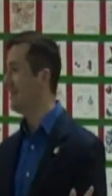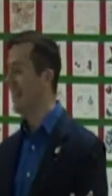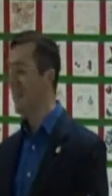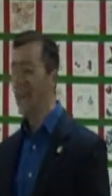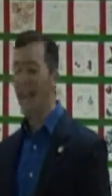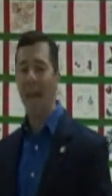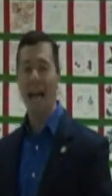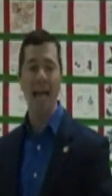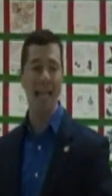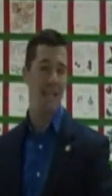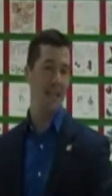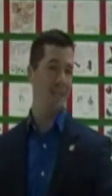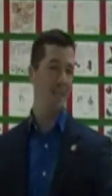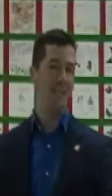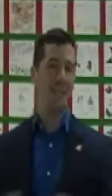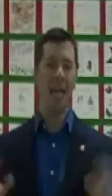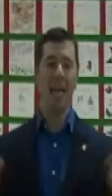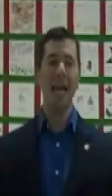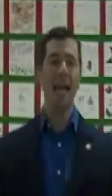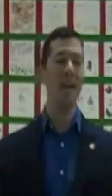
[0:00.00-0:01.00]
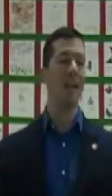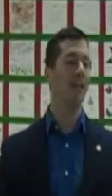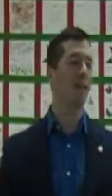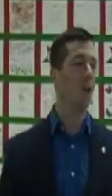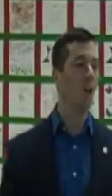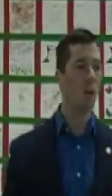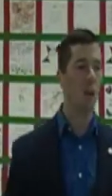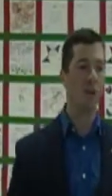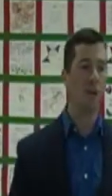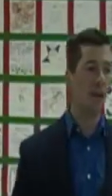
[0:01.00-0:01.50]
They had it. They had
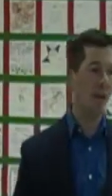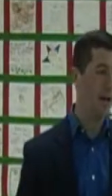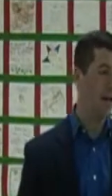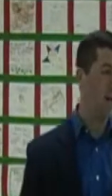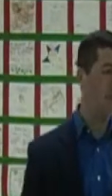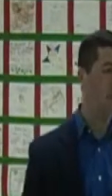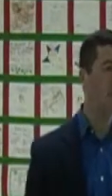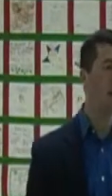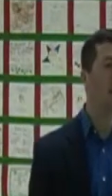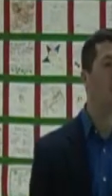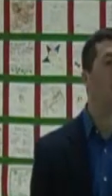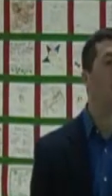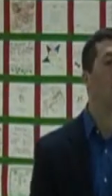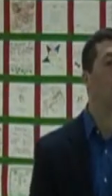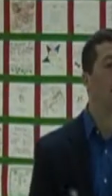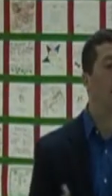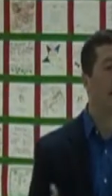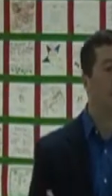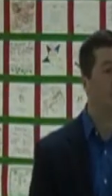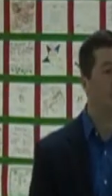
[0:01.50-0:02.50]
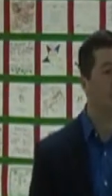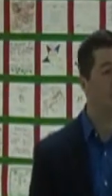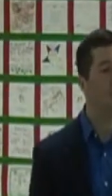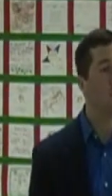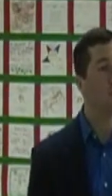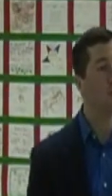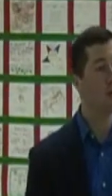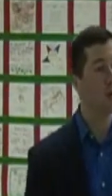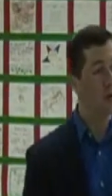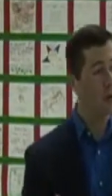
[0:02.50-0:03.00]
it the whole time. And what we had to
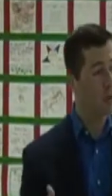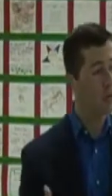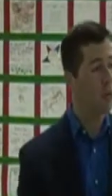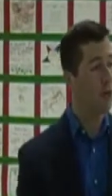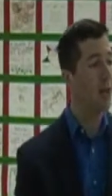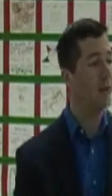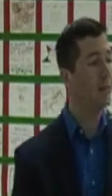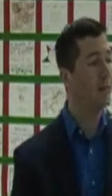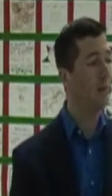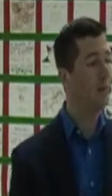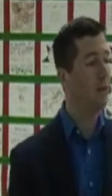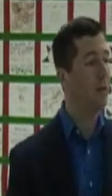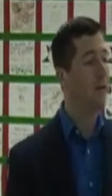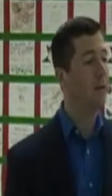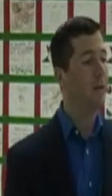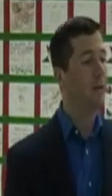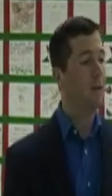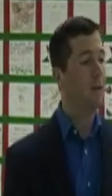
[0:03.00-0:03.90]
do was call the bluff.